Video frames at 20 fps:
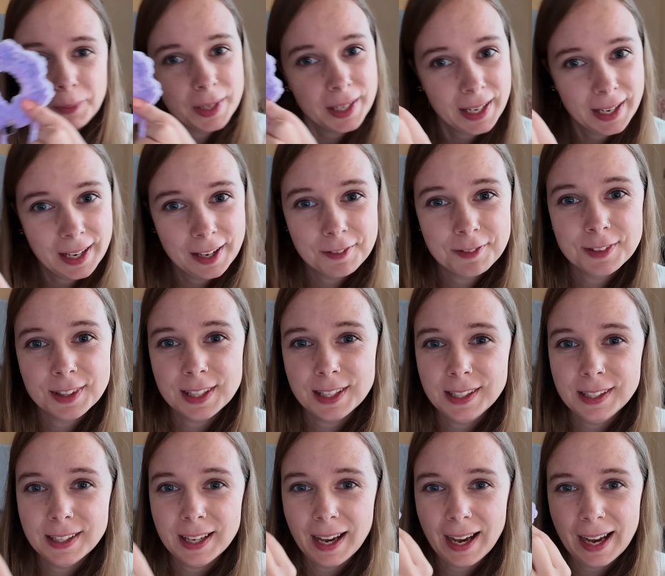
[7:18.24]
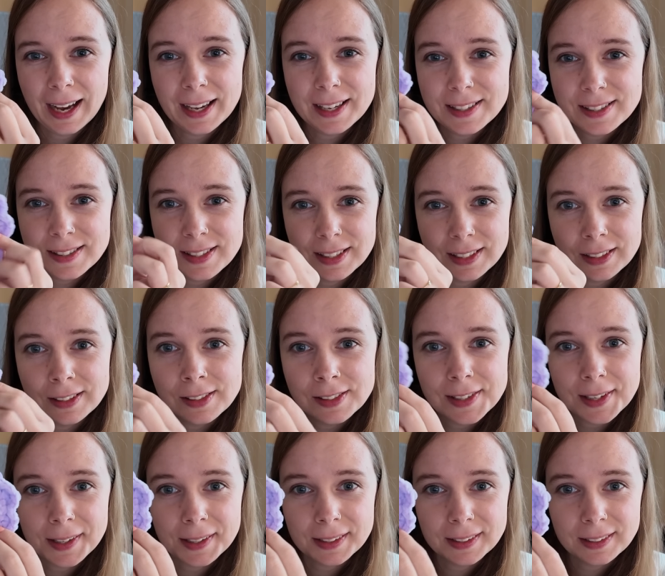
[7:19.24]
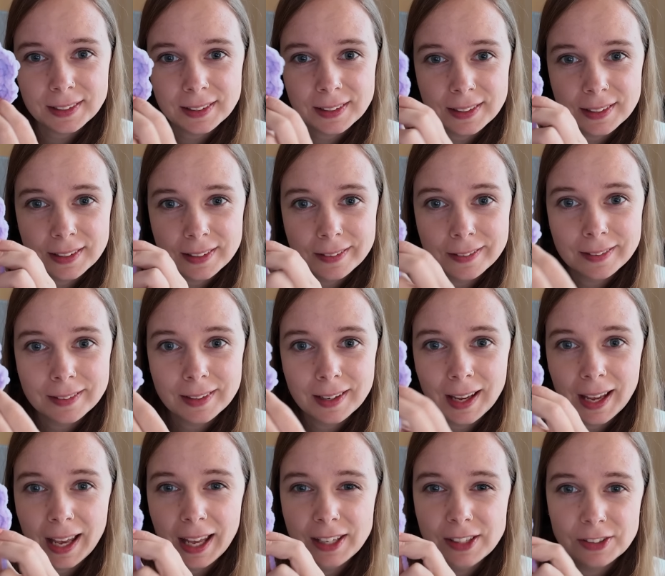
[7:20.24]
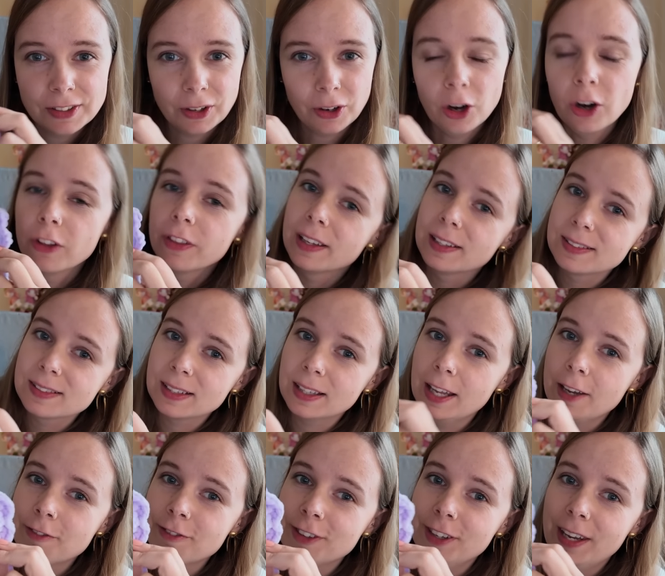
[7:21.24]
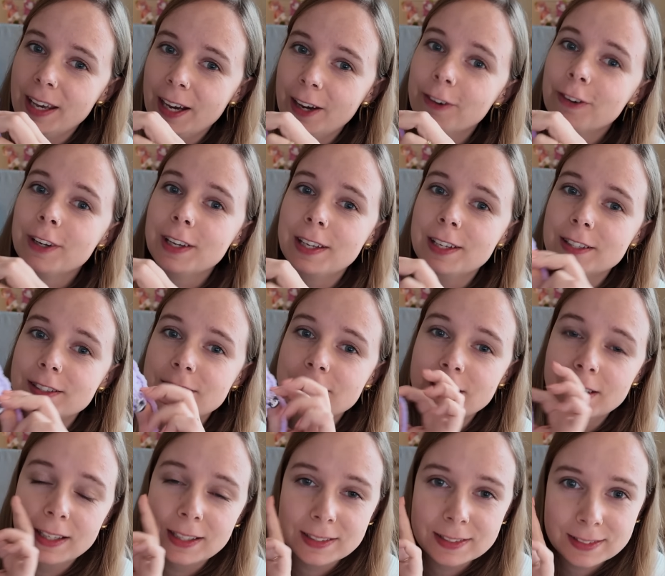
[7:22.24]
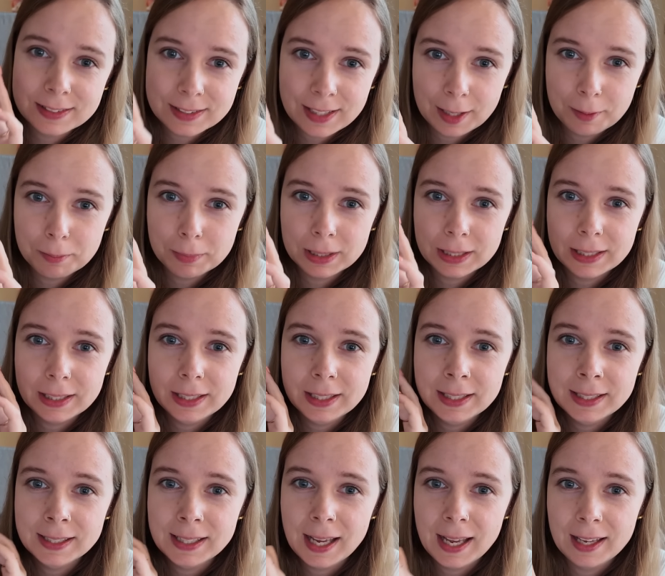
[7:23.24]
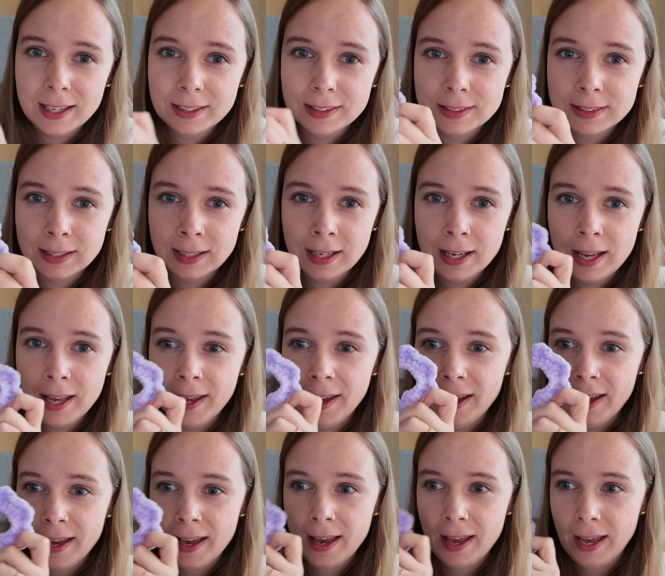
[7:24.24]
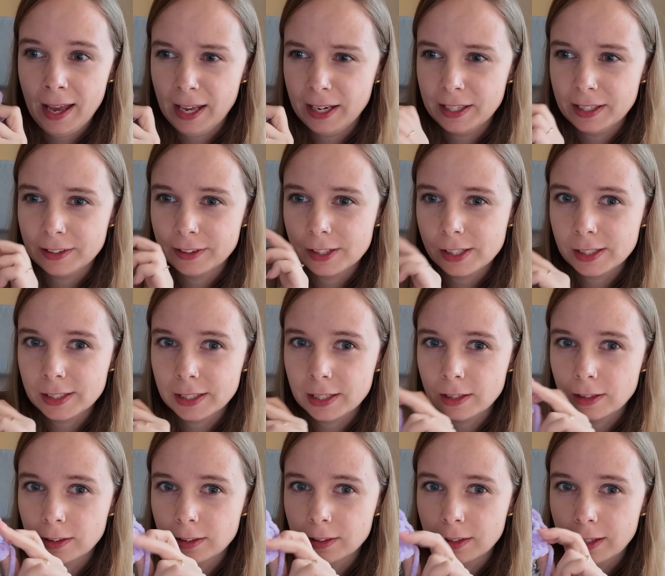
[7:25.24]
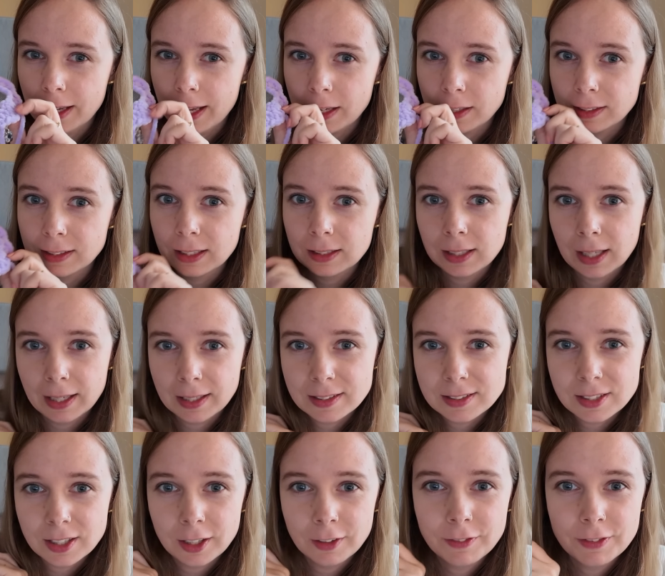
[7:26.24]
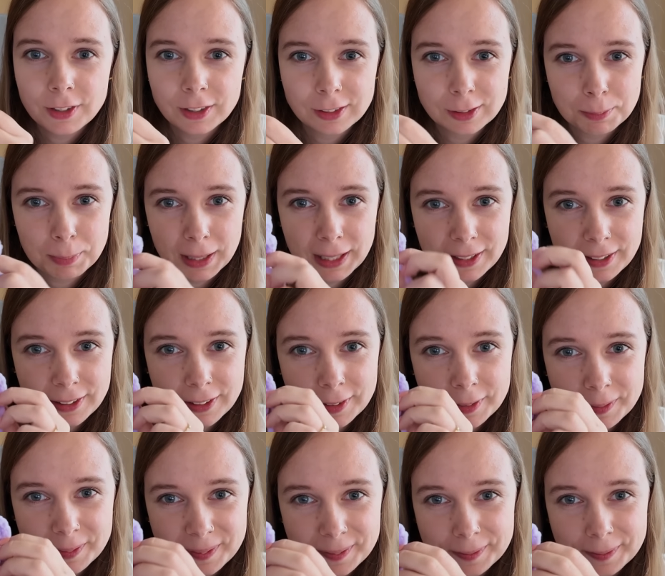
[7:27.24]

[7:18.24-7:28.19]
we have the icing done, and all that's left now is assembly and adding the little 8 legs of the spider.